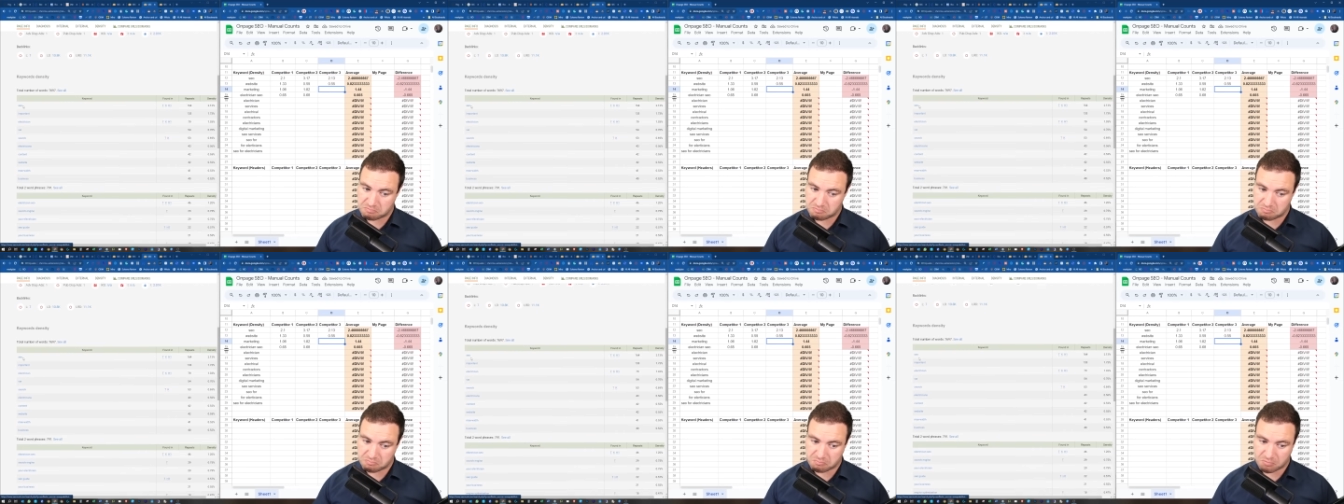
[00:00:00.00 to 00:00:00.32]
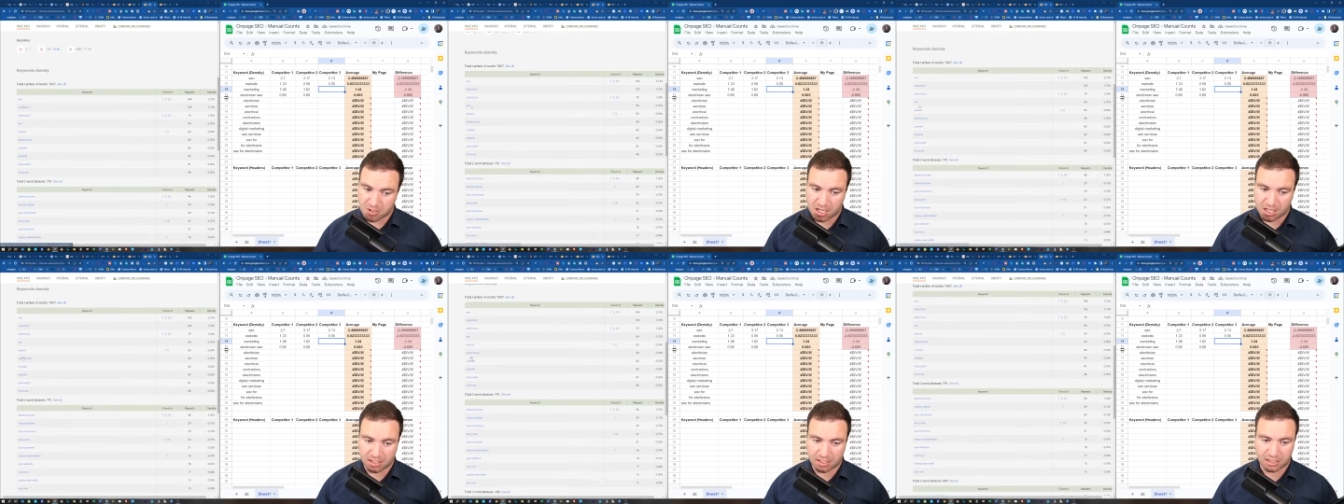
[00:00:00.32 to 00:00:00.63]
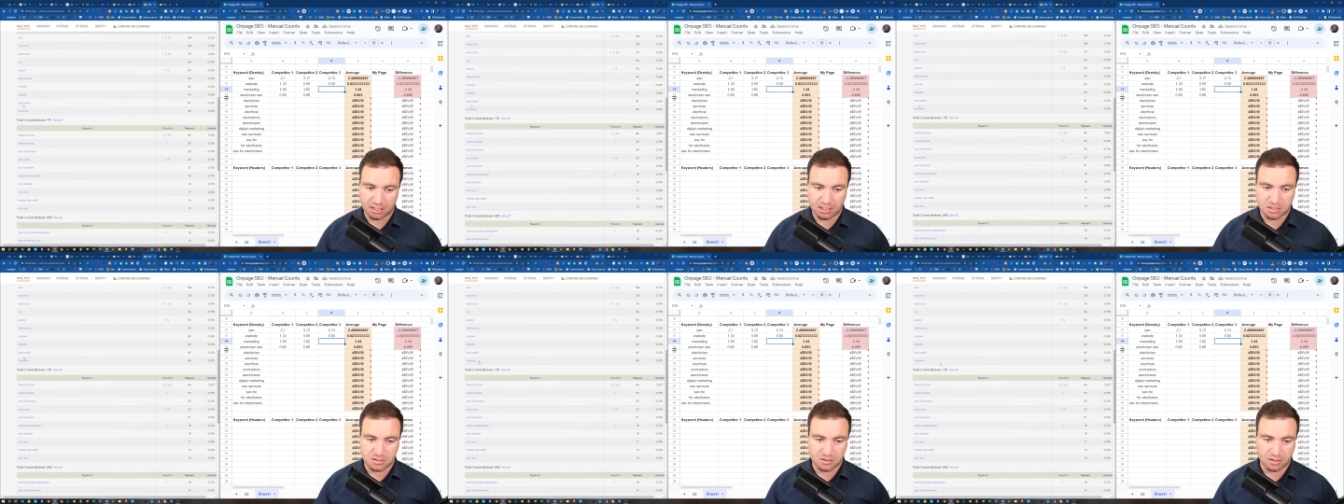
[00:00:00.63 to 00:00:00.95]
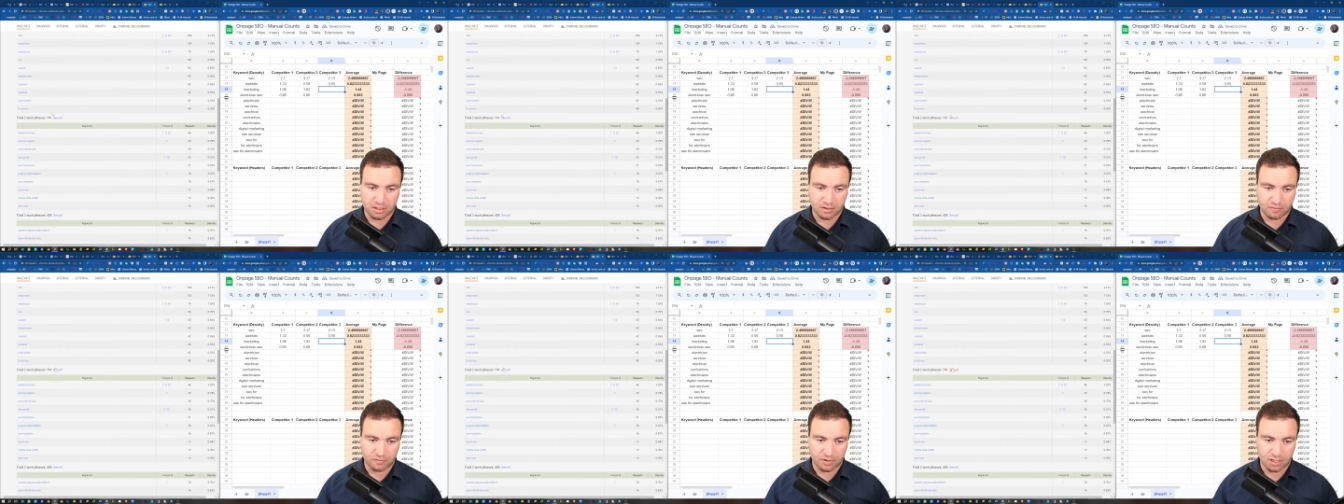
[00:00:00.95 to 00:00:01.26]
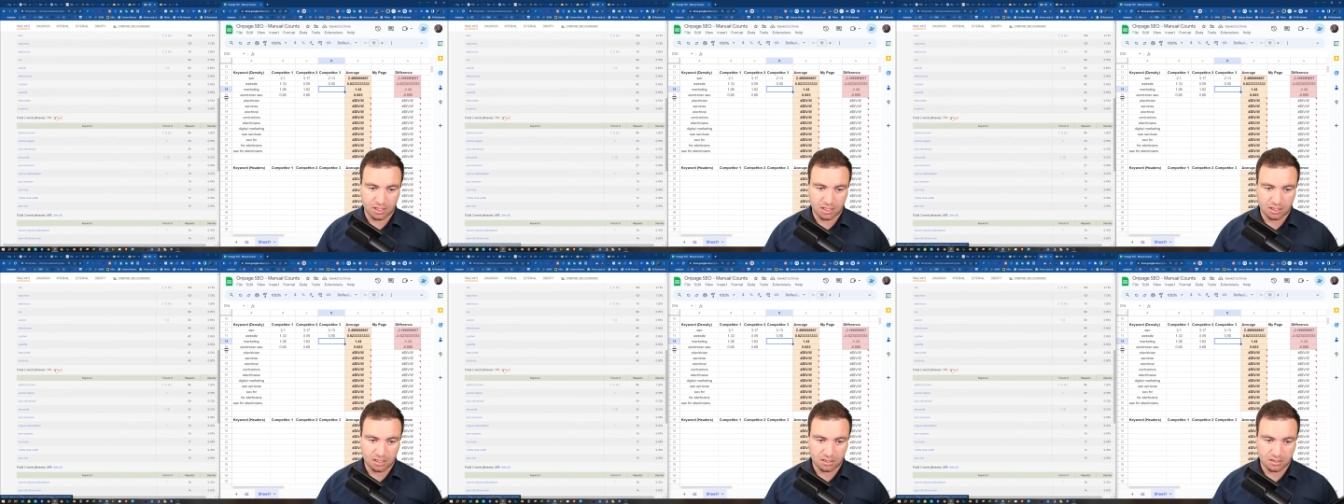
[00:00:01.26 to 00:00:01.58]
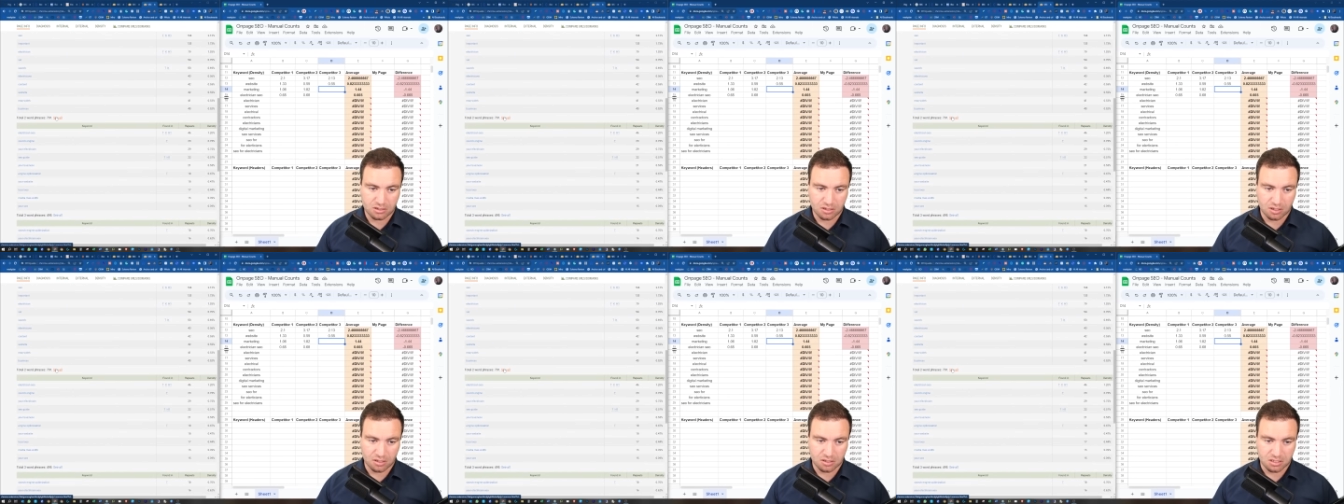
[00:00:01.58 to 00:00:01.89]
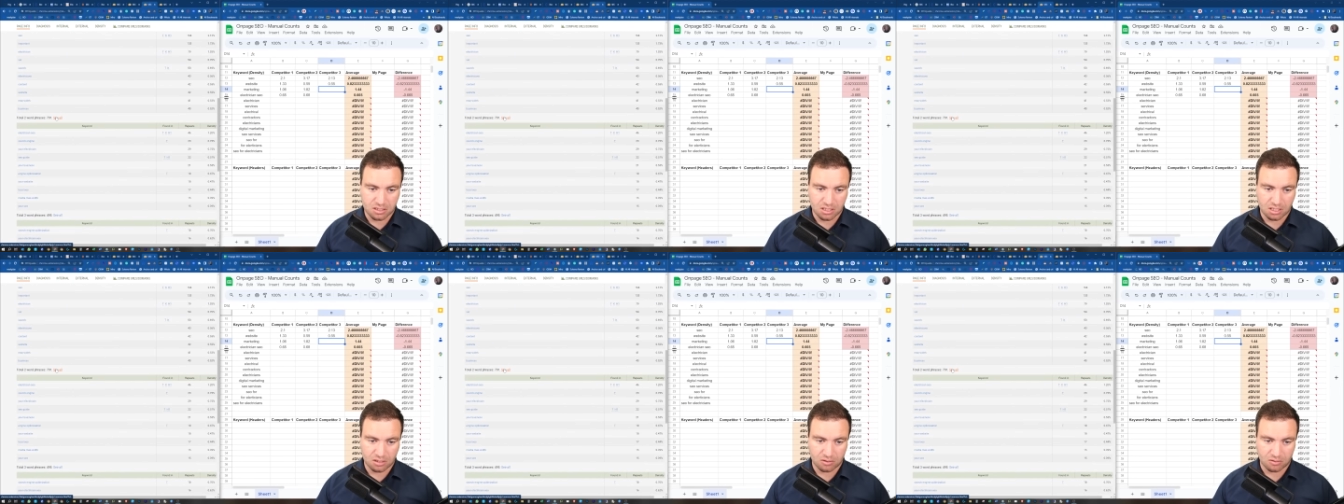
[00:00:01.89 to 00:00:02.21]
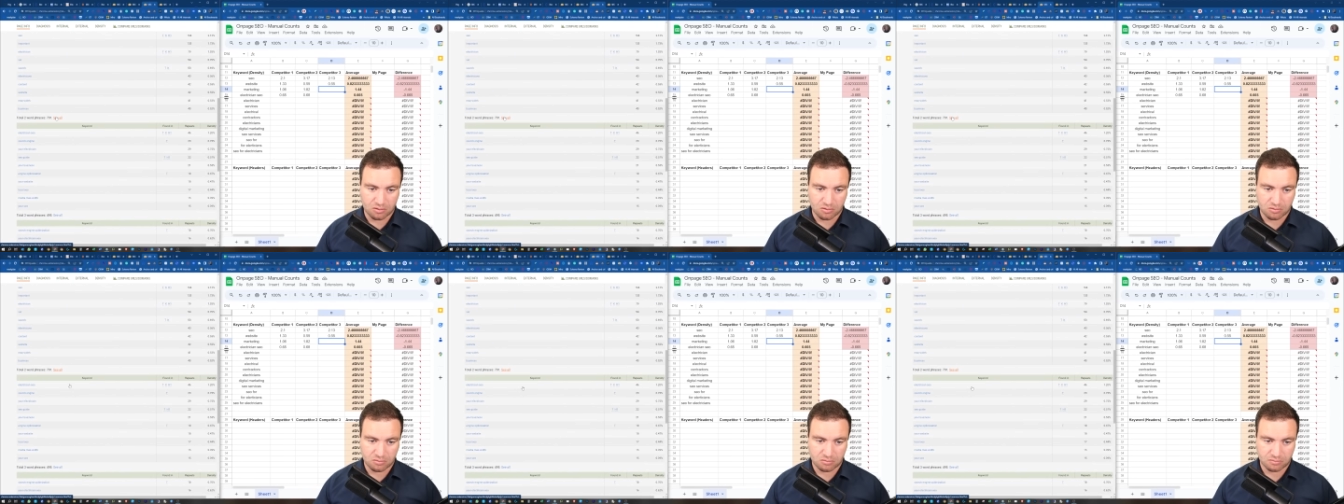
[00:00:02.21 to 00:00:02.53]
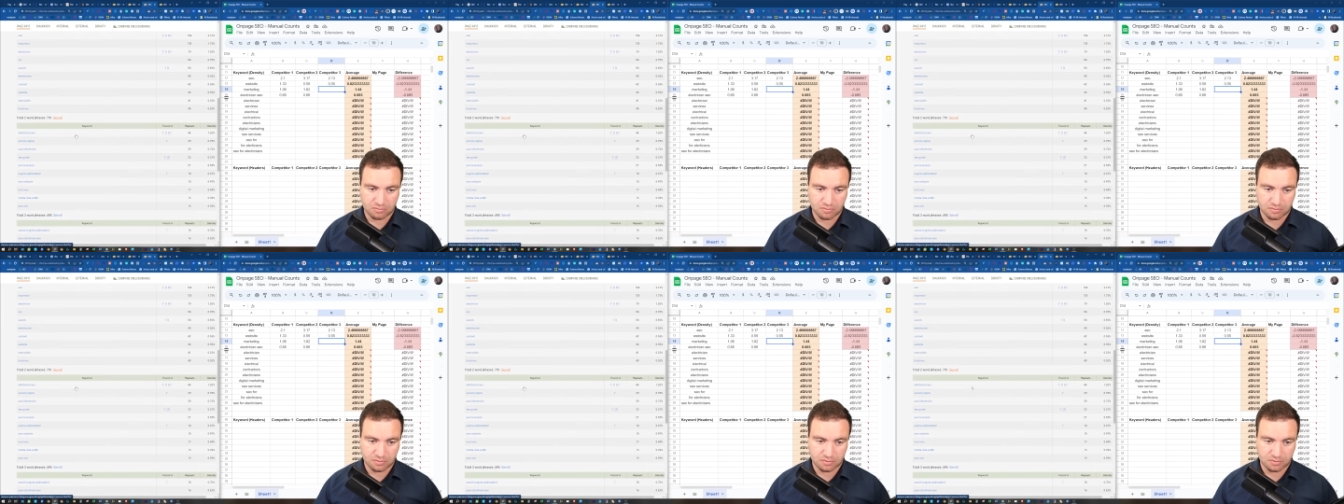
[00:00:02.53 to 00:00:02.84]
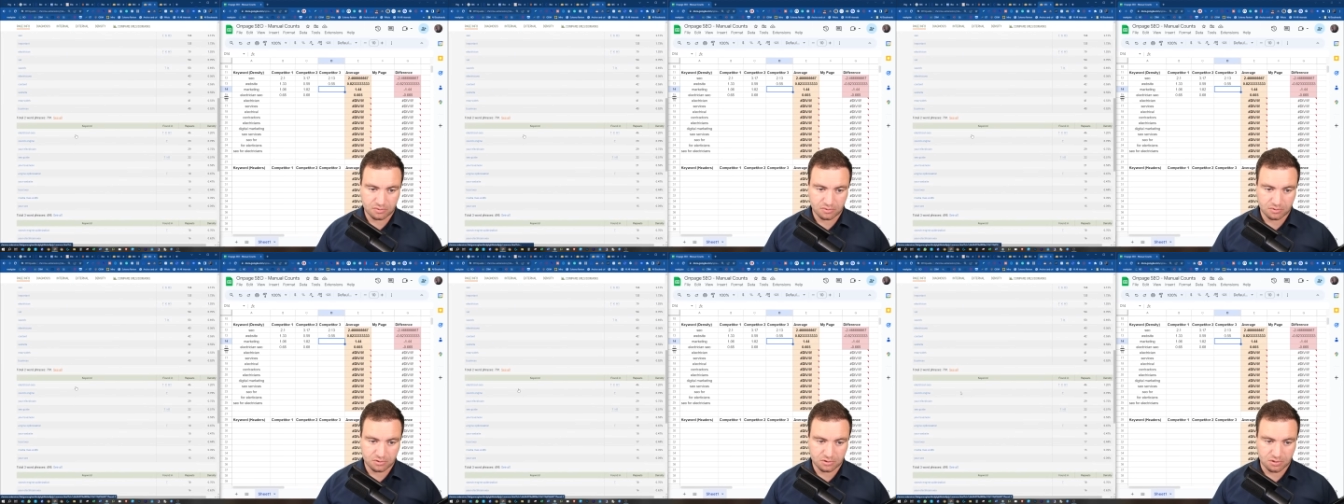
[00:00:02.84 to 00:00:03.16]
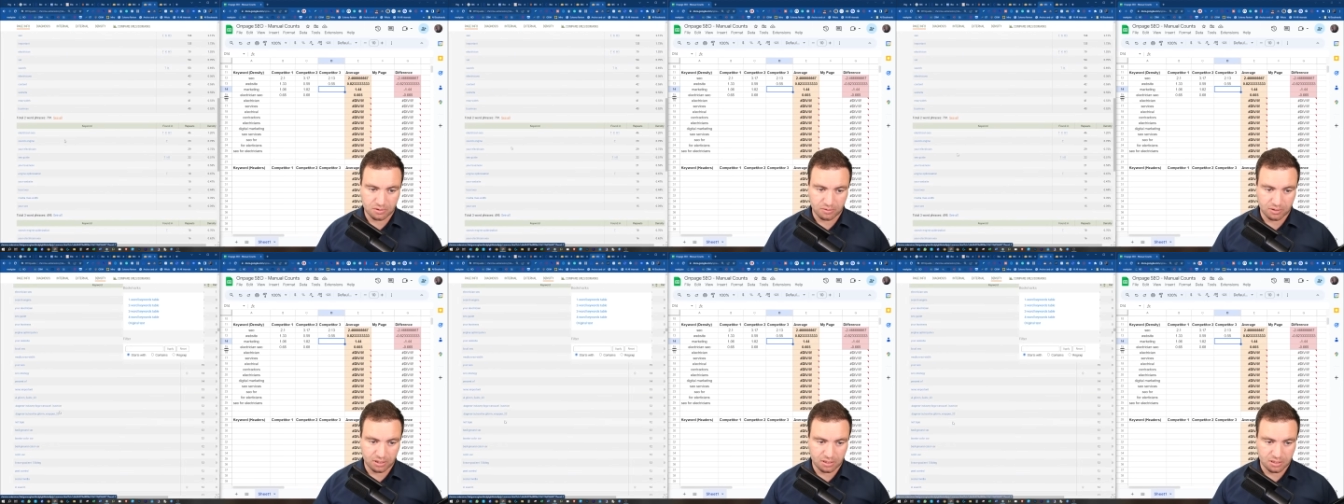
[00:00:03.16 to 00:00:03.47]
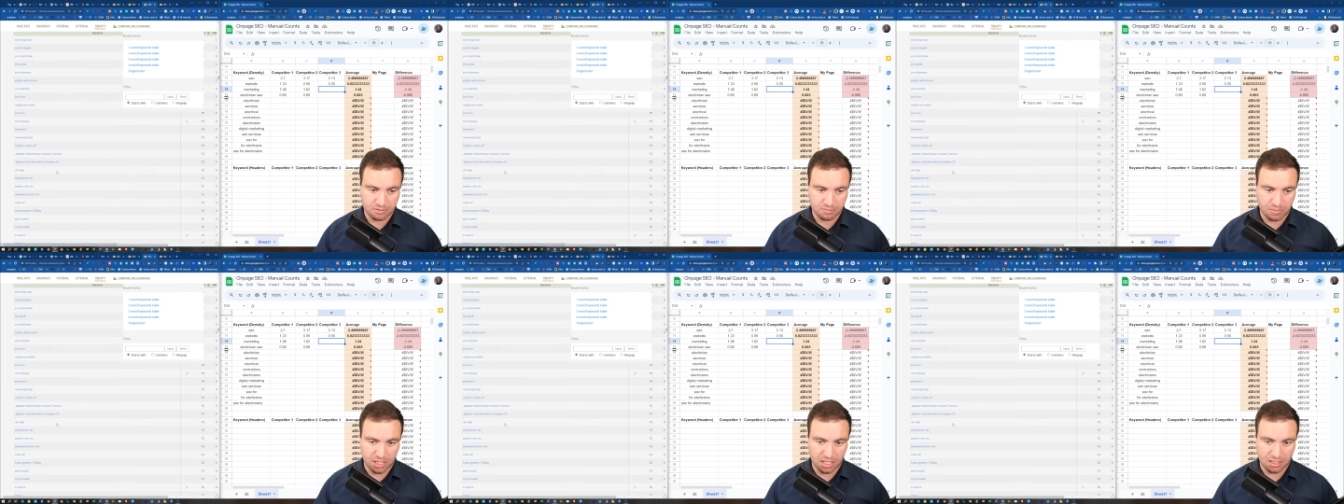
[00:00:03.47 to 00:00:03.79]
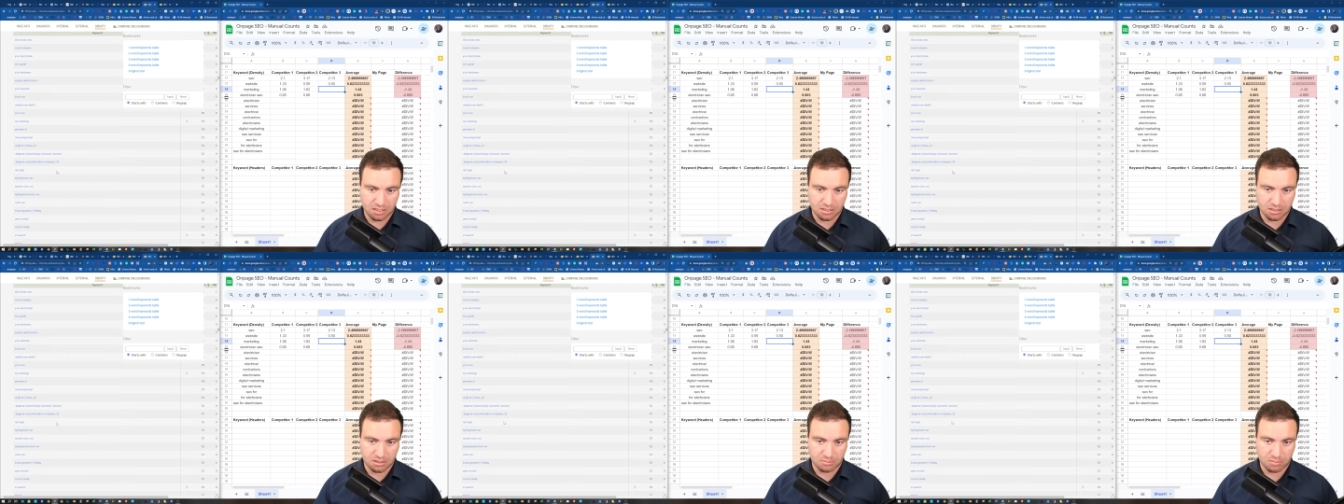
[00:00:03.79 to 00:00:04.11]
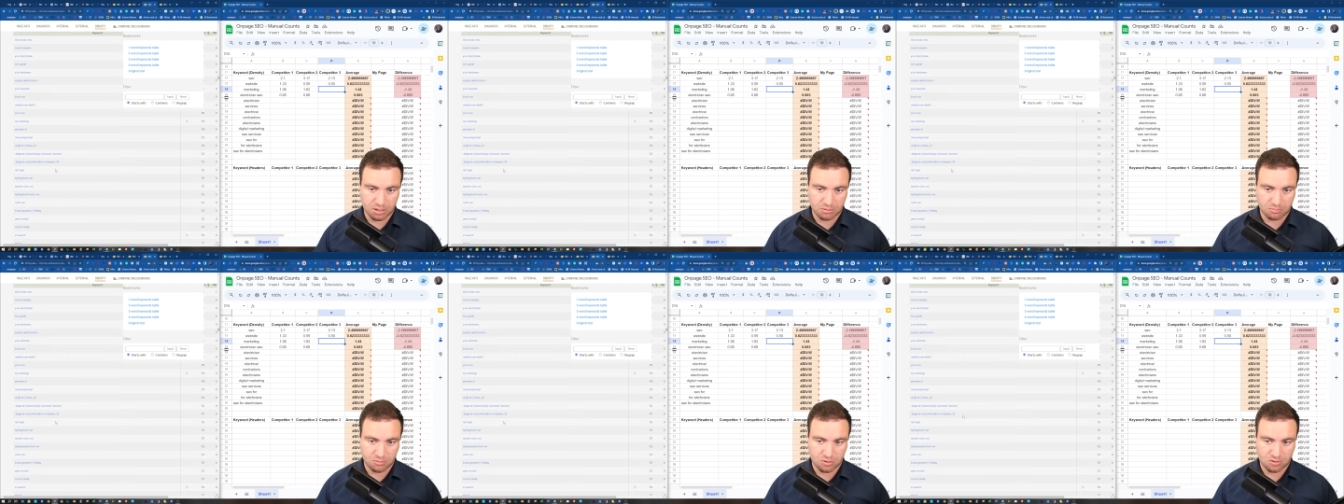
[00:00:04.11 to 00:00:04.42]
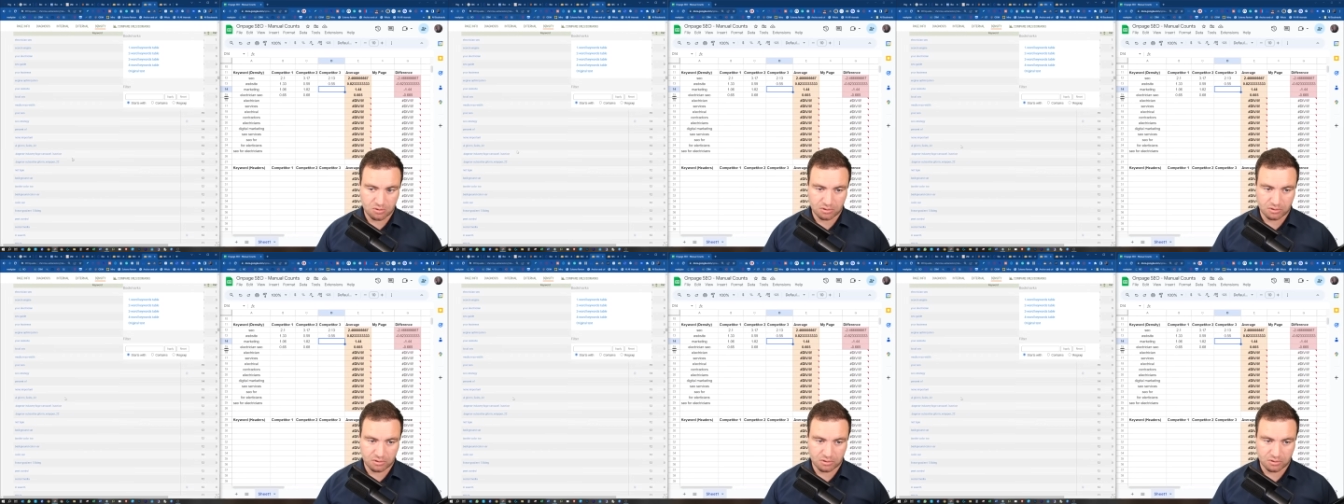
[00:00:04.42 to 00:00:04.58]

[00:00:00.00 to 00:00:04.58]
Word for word: marketing's not even there. Let's go see all. So it expands it a bit more.